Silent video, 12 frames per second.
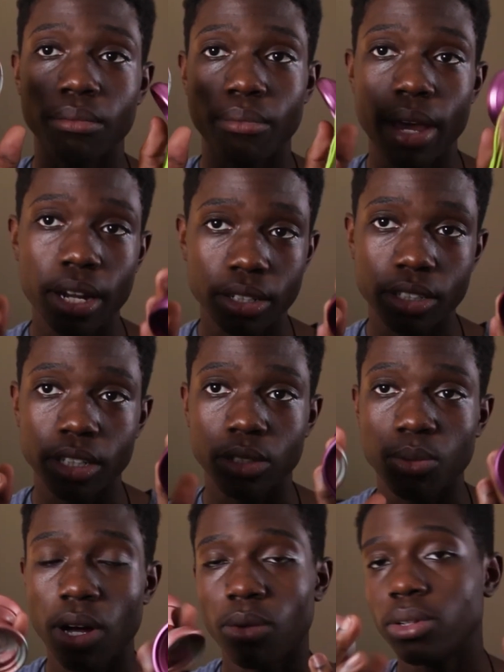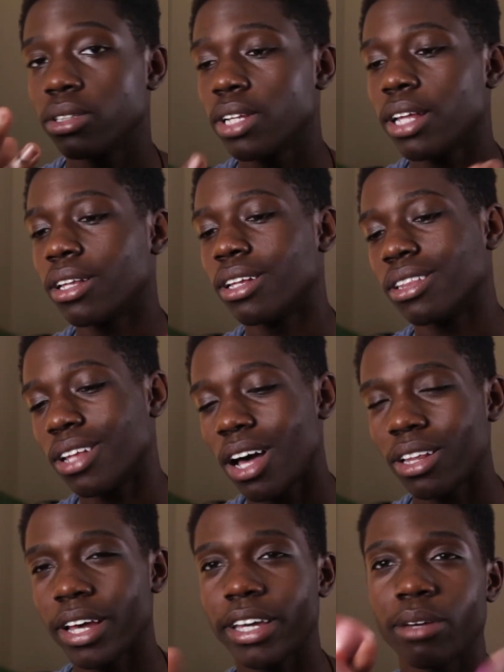Manatee as well. Well, not a
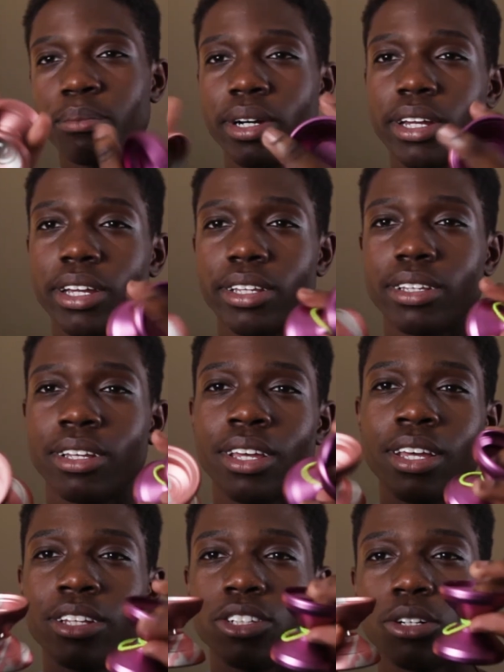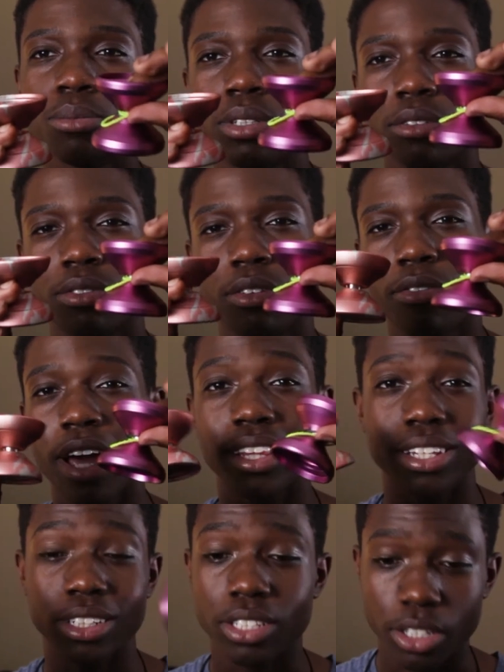lot like it, but in terms of the fact
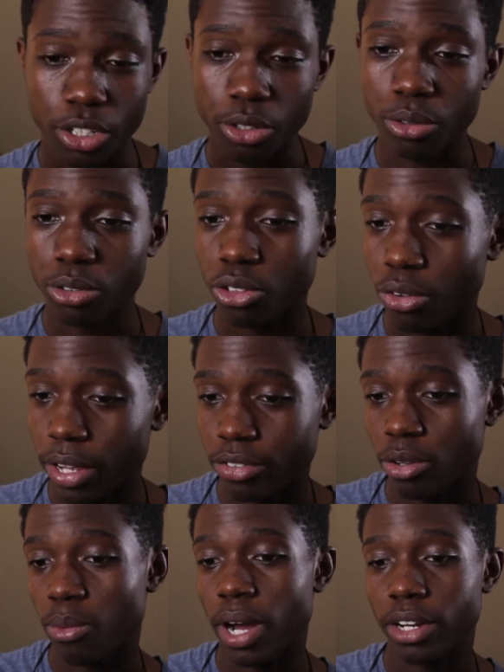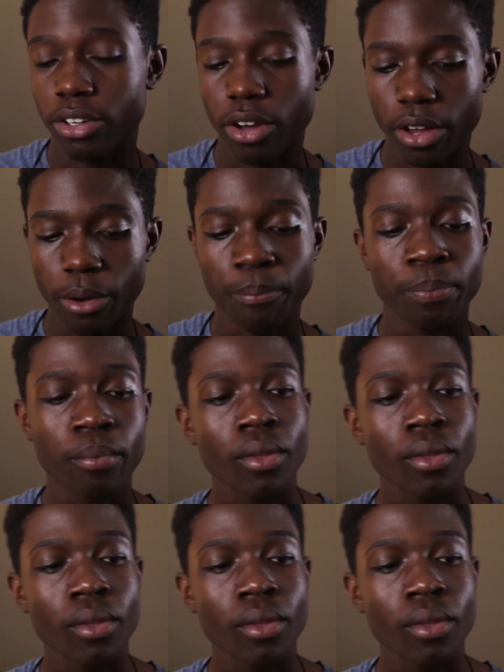that it's a huge, crazy wide yo-yo.